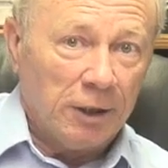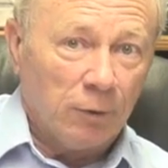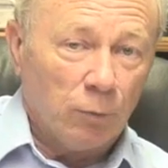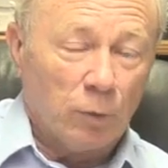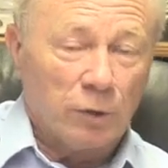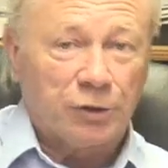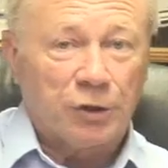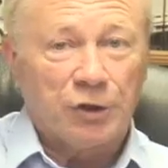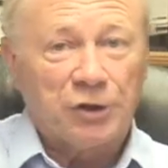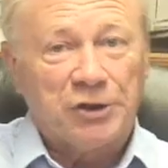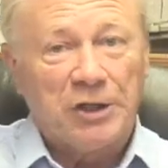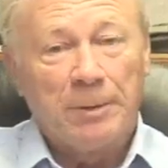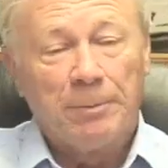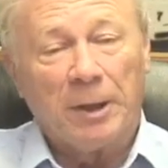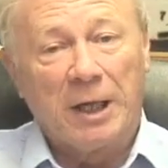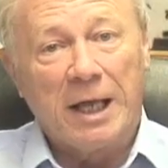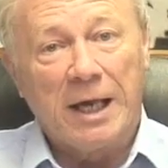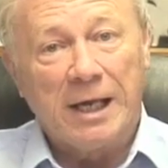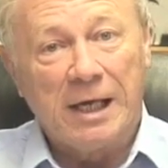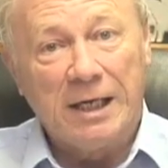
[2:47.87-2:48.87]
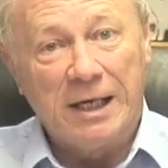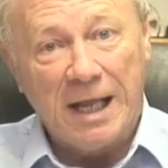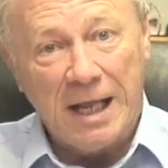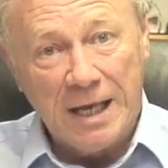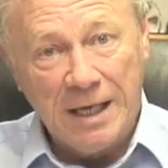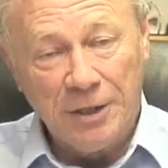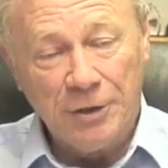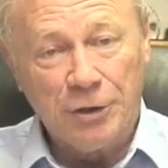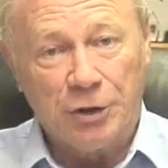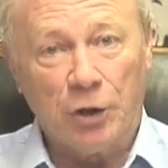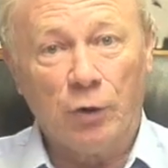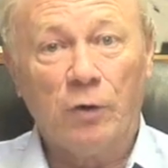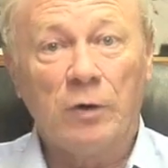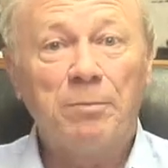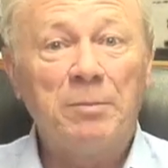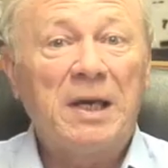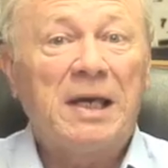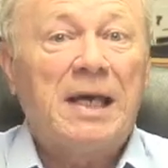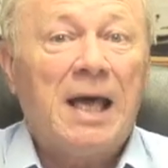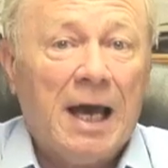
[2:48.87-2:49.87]
was assimilated into and
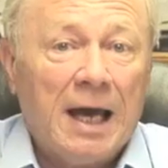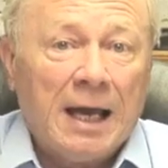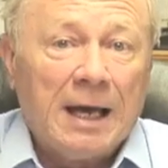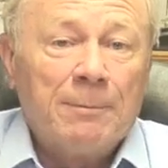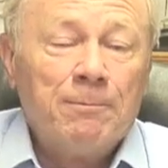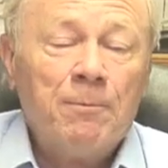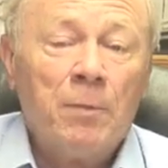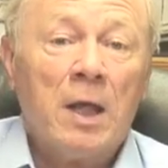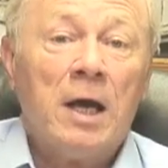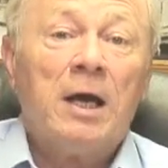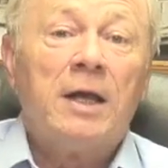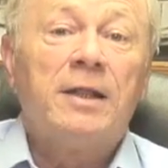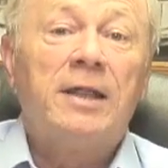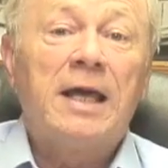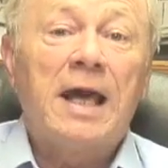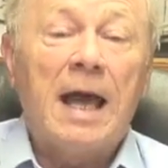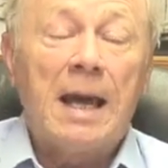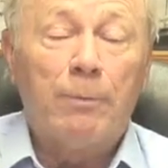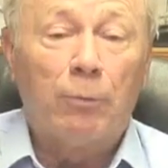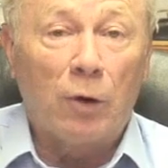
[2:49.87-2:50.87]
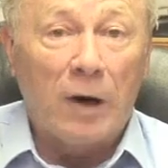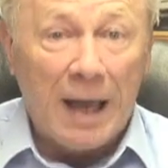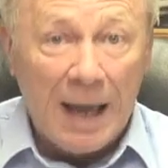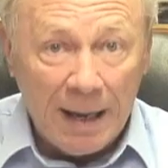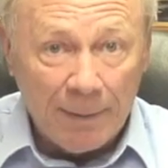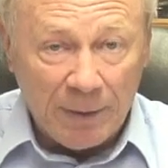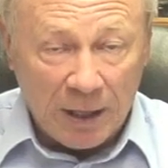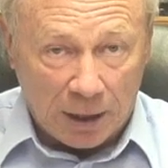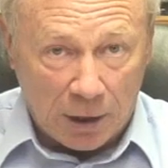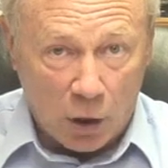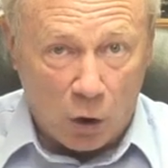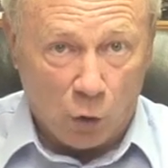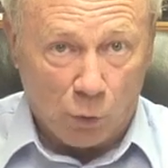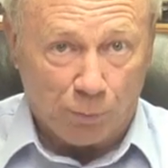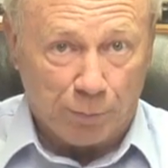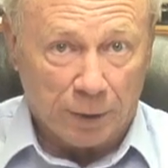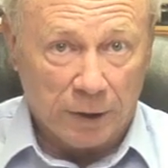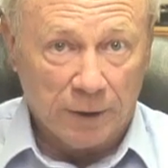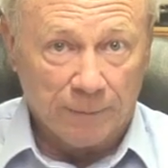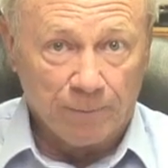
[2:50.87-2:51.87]
became the Abrahamic
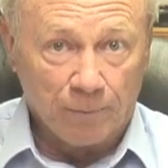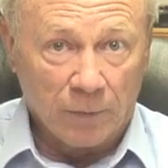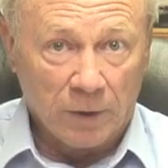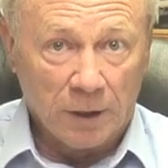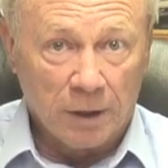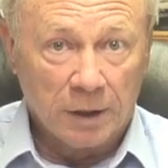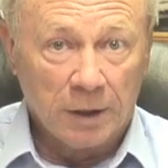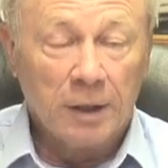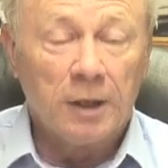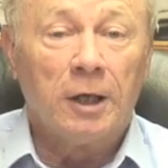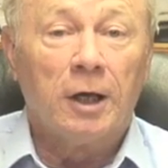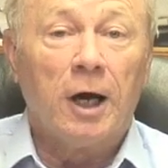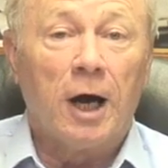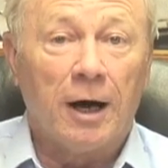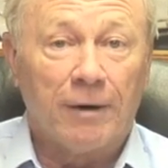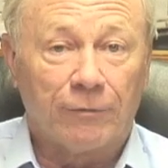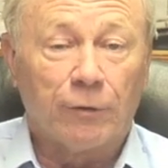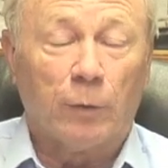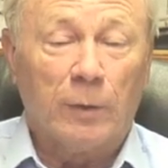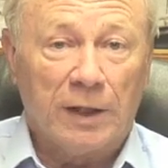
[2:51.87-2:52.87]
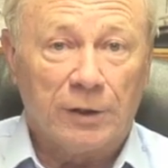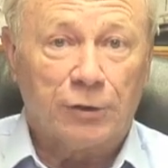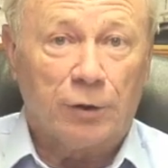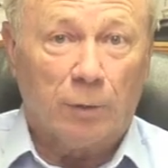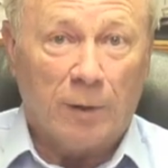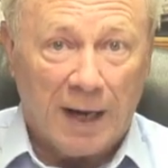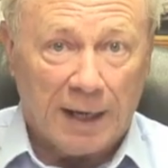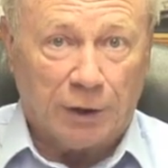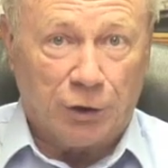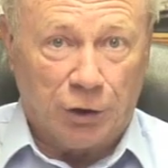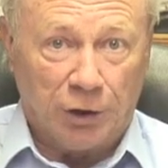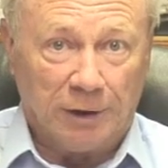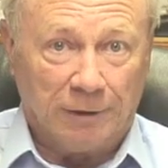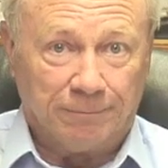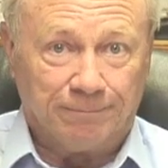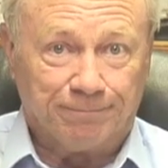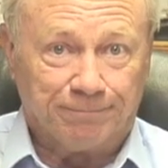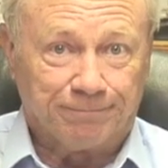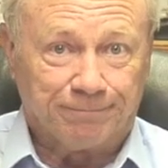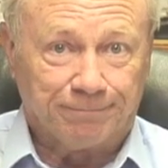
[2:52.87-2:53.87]
hope of the resurrection,
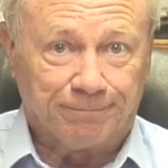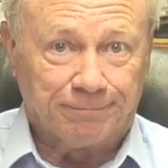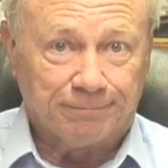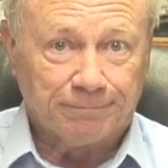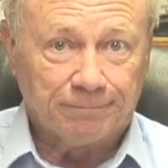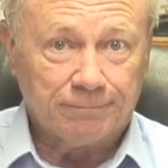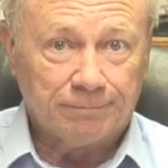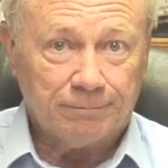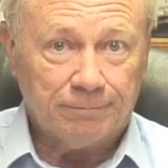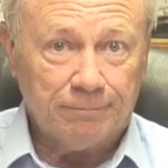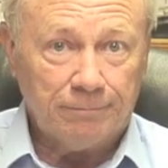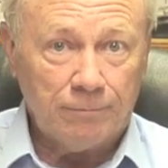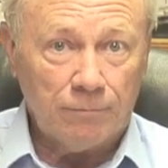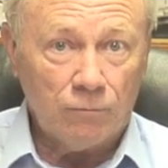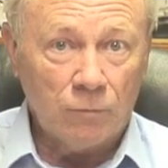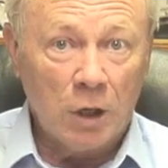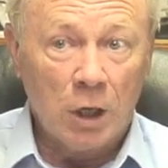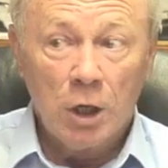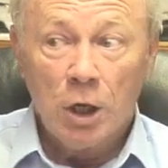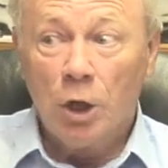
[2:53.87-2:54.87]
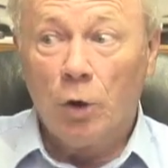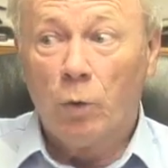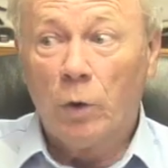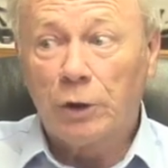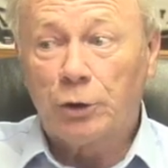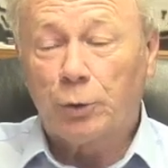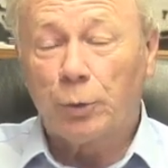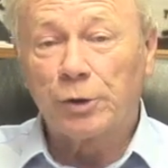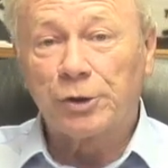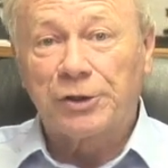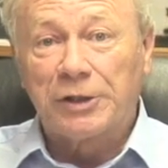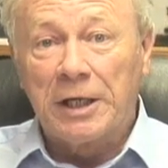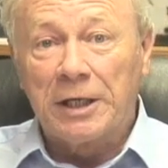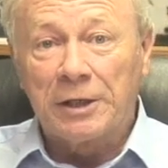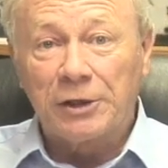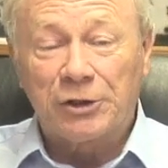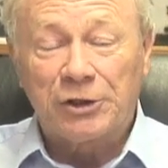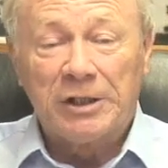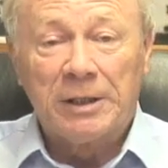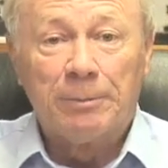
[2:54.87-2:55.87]
which was then
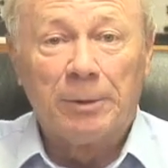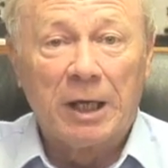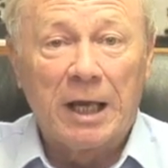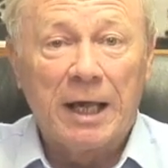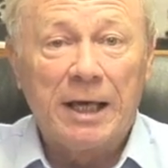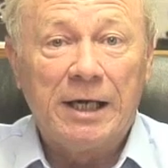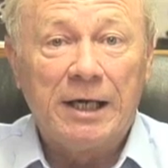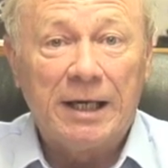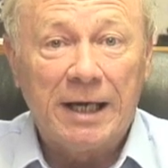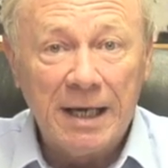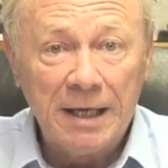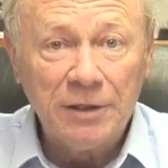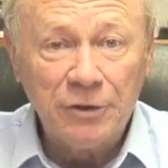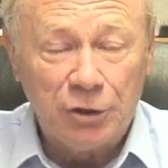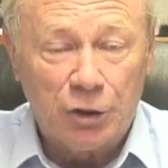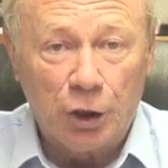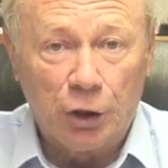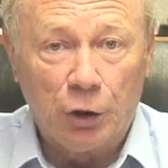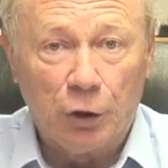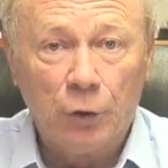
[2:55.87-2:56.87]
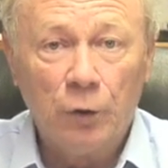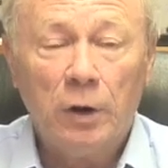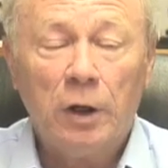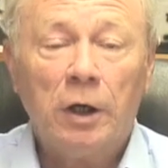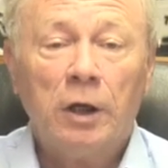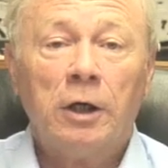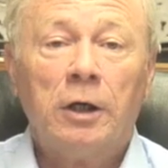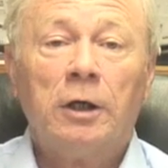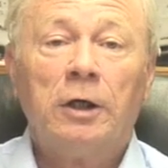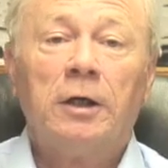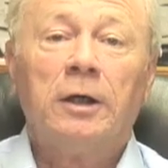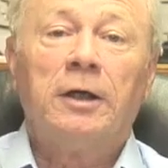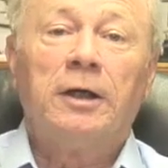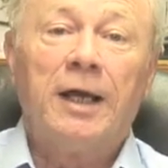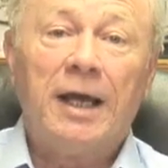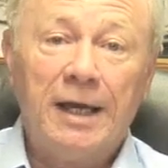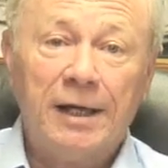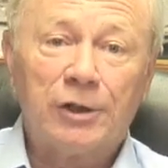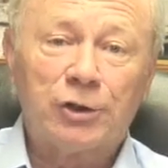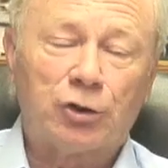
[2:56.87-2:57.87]
assimilated into
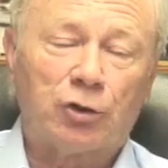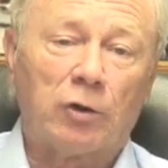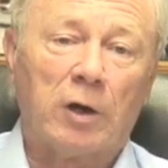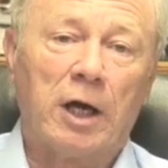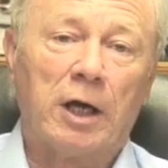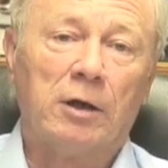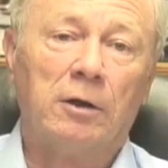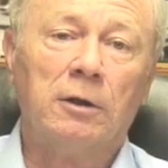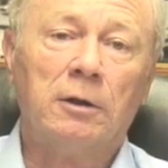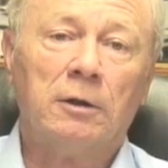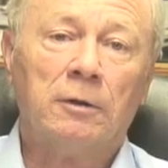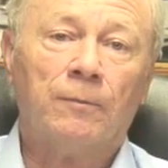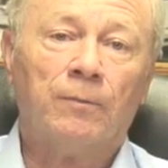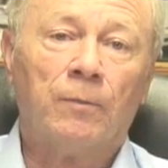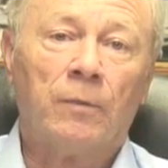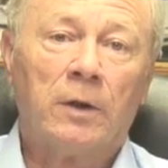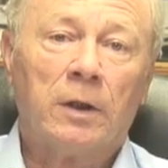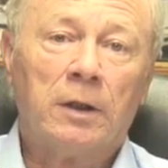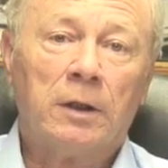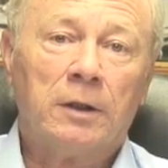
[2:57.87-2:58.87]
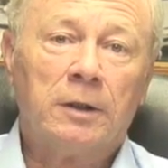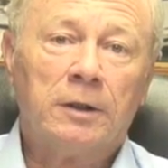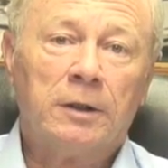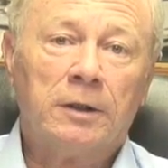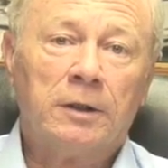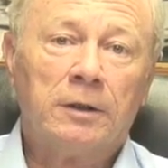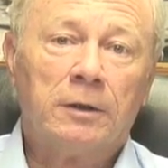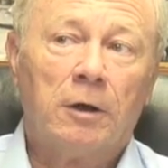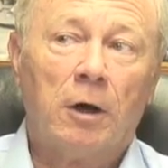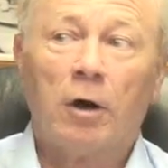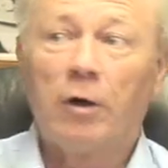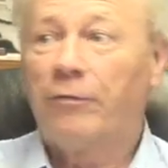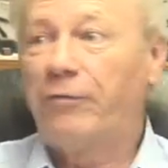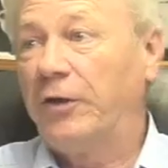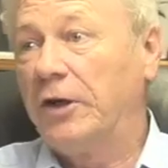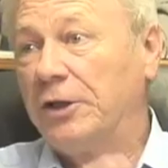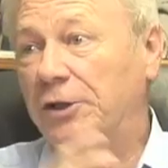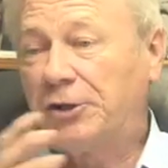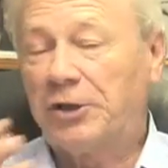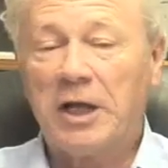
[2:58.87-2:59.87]
Israel her
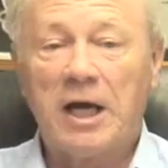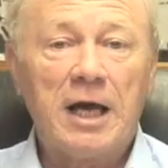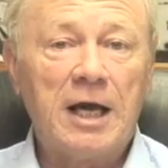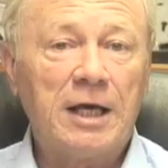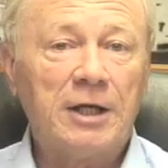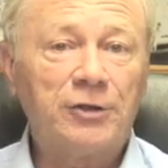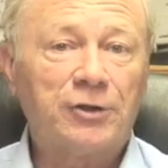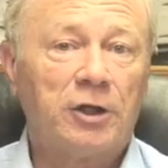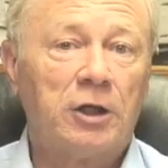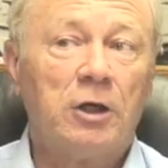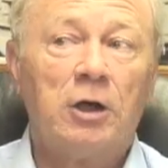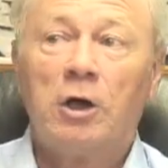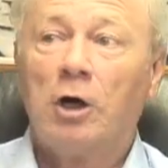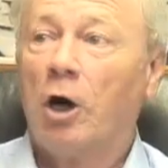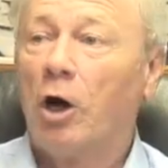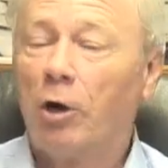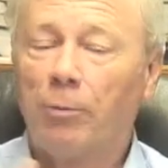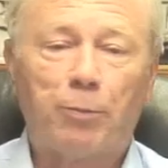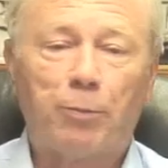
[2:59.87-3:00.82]
feast days, her